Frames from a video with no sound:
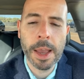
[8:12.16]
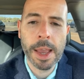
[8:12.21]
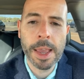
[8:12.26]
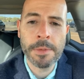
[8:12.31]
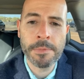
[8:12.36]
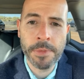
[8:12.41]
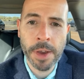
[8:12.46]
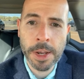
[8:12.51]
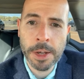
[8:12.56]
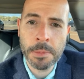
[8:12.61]

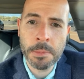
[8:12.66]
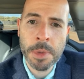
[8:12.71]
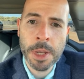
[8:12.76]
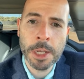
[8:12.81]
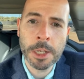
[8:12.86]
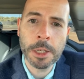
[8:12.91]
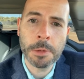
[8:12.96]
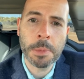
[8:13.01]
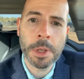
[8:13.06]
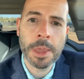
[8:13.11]
invited
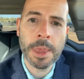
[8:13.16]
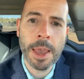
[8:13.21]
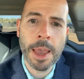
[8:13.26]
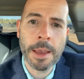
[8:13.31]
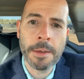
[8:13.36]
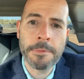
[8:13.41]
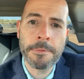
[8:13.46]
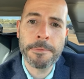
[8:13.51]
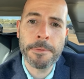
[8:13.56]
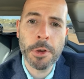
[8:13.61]
me to be
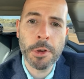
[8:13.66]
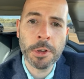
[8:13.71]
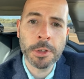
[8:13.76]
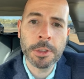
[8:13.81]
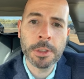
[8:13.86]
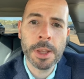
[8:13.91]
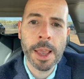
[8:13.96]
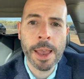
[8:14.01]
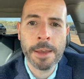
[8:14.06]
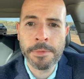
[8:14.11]
their
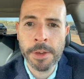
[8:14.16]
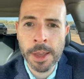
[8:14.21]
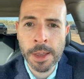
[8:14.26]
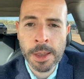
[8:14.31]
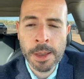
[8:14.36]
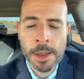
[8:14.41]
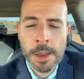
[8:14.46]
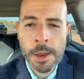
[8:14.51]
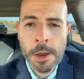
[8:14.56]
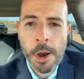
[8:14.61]
first
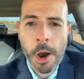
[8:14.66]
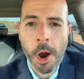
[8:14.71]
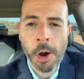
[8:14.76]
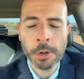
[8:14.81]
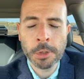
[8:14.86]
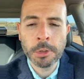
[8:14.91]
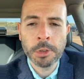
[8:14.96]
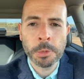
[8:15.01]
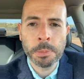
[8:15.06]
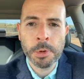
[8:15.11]
ever
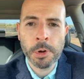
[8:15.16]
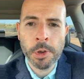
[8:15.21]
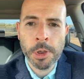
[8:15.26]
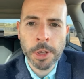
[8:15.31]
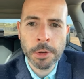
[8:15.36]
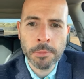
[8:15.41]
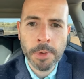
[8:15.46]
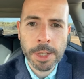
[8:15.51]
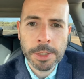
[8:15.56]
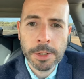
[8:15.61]
entrepreneur
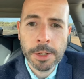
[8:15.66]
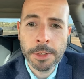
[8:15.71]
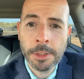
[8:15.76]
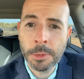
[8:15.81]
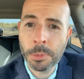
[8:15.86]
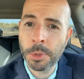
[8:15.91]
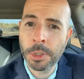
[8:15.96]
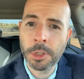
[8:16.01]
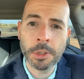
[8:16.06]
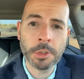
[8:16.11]
in
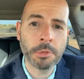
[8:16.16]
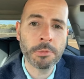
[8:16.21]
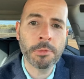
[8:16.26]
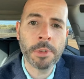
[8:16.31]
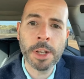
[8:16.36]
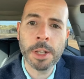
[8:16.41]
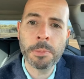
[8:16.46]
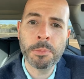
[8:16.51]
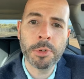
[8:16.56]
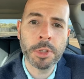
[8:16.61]
residence, which is a
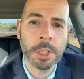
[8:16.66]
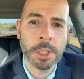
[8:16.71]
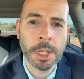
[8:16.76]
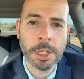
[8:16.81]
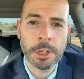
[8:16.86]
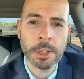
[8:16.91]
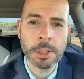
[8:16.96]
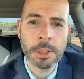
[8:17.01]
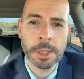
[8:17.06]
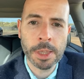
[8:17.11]
really
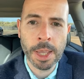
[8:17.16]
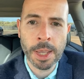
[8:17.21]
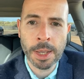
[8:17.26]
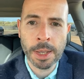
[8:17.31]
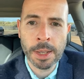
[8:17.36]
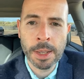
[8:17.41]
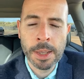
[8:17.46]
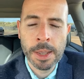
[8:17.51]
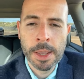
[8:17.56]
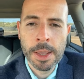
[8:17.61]
prestigious
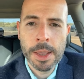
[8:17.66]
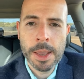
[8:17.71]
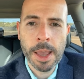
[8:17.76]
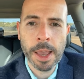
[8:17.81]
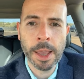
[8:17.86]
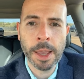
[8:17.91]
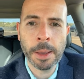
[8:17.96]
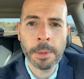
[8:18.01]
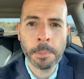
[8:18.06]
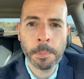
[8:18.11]
thing,
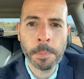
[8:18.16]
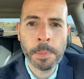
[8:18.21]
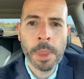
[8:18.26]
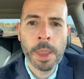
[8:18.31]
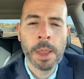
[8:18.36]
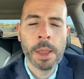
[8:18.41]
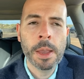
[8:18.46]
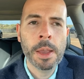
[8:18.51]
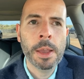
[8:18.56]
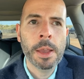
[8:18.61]
and
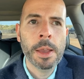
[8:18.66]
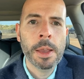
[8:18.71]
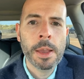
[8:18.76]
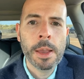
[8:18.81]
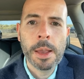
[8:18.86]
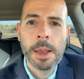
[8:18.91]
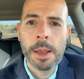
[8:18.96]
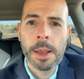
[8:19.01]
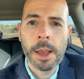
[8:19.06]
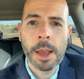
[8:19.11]

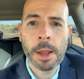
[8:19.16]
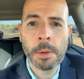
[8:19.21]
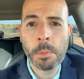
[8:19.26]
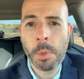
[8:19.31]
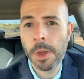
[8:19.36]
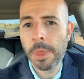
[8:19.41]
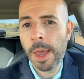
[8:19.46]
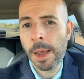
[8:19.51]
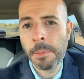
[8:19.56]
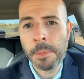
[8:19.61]

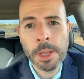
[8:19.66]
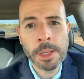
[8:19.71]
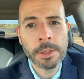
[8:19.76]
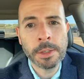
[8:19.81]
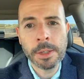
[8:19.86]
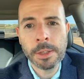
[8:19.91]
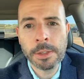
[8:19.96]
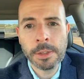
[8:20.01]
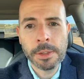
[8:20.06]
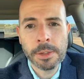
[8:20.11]
what that means
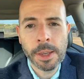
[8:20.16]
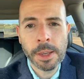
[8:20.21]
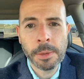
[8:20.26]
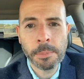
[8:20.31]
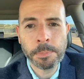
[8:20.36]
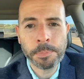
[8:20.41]
is